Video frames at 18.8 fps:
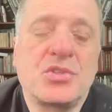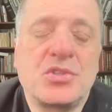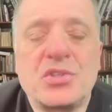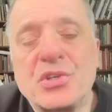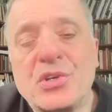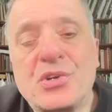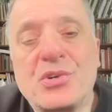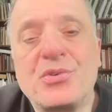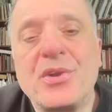
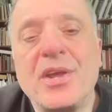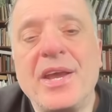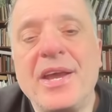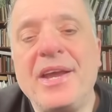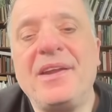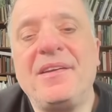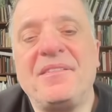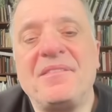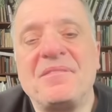to
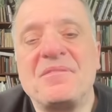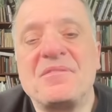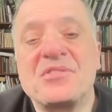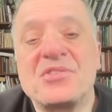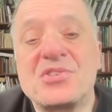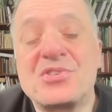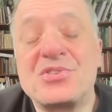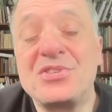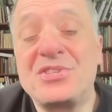create
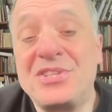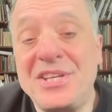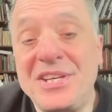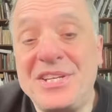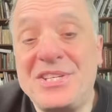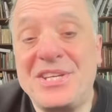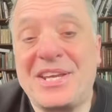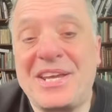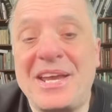
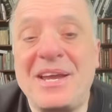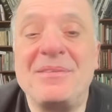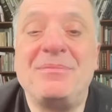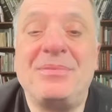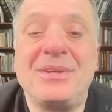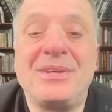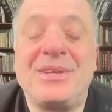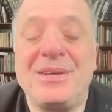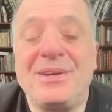strategic
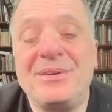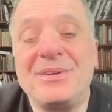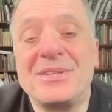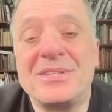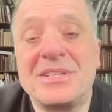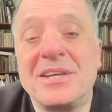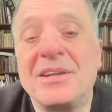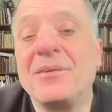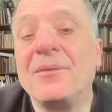
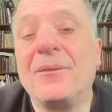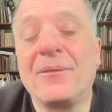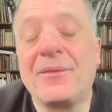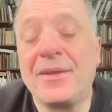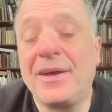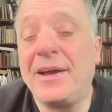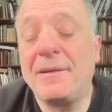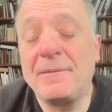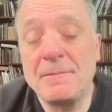ambiguity and all
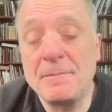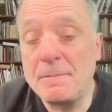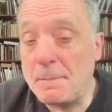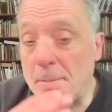that,